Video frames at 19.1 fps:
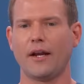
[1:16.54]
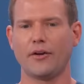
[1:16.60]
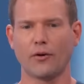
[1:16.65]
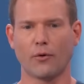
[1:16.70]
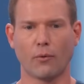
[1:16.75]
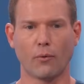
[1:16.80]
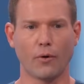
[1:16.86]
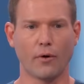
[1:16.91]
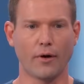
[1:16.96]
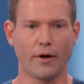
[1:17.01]
and
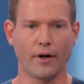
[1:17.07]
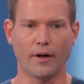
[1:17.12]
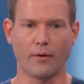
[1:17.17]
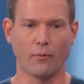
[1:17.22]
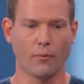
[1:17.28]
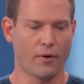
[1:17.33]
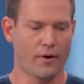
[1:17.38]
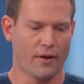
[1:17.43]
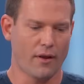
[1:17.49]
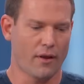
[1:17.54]
you're worried,
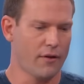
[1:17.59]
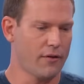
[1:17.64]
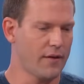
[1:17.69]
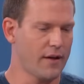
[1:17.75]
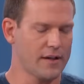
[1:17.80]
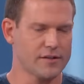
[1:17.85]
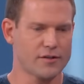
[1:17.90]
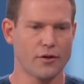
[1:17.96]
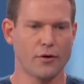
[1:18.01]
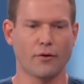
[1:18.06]
and one of the other
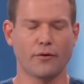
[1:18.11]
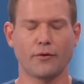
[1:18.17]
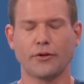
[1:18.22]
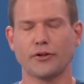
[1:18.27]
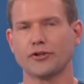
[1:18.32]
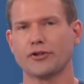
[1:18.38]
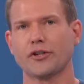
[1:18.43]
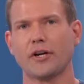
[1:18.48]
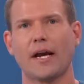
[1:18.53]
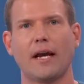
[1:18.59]
things, you know,
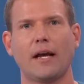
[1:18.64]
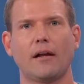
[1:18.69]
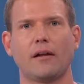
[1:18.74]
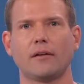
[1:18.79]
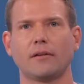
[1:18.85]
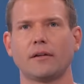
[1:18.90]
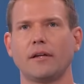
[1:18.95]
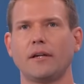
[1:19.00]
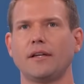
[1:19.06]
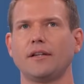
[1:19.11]
when your
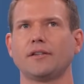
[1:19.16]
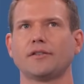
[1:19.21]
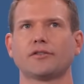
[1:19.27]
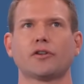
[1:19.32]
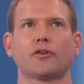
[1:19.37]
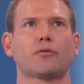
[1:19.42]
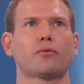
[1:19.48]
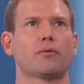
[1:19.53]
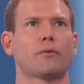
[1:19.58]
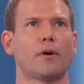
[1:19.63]
child
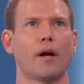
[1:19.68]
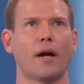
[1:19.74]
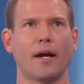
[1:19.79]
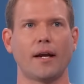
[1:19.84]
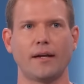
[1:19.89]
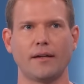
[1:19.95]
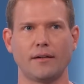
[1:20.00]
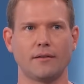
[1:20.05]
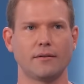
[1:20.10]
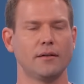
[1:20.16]
is
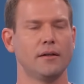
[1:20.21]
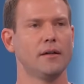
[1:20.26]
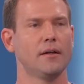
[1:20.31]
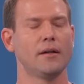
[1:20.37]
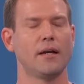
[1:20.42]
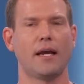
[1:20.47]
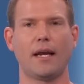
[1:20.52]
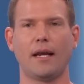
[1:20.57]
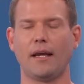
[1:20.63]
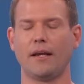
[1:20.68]
crying,
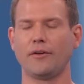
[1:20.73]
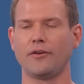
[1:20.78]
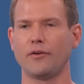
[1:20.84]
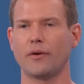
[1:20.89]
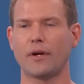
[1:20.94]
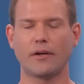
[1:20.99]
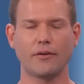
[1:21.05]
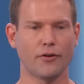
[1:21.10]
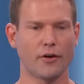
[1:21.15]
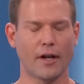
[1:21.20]

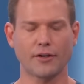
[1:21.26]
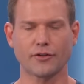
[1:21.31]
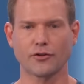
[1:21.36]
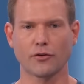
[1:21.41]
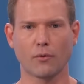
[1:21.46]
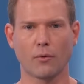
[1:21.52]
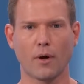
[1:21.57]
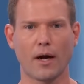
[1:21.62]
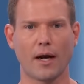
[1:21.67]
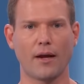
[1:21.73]
and you're not
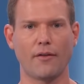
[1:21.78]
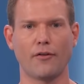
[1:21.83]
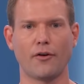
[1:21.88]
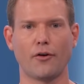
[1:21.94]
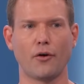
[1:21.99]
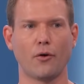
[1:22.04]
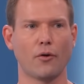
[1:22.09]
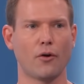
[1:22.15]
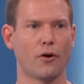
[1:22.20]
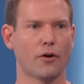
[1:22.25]
sure why, and
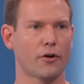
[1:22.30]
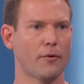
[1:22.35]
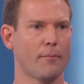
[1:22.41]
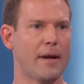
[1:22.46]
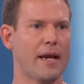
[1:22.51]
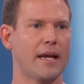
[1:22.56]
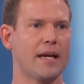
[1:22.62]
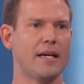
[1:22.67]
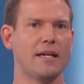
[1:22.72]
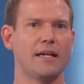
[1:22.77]
they're no
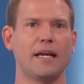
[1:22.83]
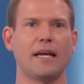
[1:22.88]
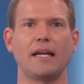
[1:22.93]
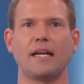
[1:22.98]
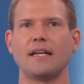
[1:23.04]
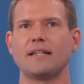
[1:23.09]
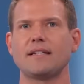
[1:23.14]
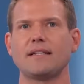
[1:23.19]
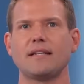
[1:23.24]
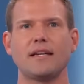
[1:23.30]
longer making
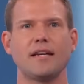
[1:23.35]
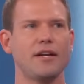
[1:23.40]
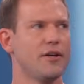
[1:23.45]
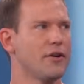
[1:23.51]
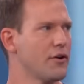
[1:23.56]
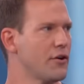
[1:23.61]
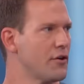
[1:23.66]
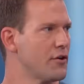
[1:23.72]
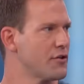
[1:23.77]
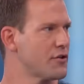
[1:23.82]
any
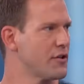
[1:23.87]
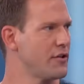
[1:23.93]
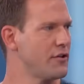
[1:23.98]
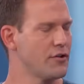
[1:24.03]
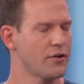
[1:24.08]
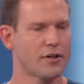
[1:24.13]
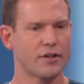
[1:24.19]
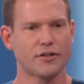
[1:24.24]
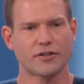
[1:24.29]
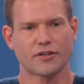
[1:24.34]
tears,
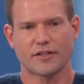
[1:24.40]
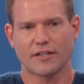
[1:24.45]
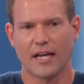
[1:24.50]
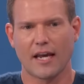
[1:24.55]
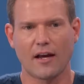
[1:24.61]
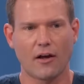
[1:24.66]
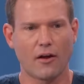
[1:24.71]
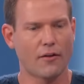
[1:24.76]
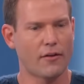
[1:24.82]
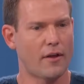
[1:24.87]
and you can just
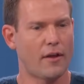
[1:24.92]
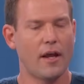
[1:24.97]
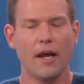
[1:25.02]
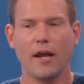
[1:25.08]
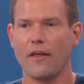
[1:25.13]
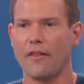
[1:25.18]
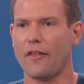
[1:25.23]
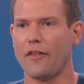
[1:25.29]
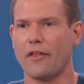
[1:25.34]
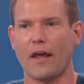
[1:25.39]
tell that,
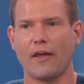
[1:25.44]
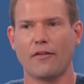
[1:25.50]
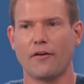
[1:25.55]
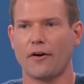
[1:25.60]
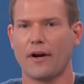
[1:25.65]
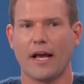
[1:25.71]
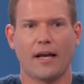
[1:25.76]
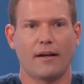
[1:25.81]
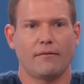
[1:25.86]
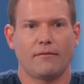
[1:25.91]

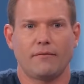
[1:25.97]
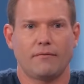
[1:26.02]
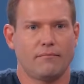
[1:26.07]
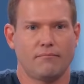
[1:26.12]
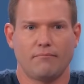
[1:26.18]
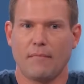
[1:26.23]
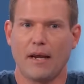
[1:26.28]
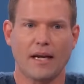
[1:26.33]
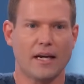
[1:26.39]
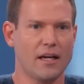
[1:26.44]
and they're not
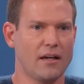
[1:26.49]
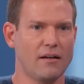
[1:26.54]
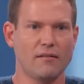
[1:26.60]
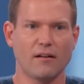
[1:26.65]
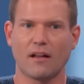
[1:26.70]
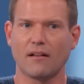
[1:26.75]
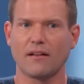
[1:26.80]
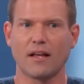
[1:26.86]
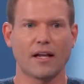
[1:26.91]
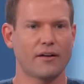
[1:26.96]

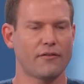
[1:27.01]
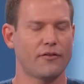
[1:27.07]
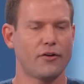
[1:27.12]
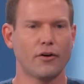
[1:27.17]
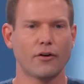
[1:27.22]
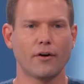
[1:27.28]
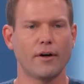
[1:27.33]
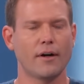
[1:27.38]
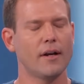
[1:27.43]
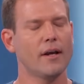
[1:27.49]
making a lot of
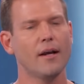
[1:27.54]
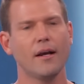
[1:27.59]
urine,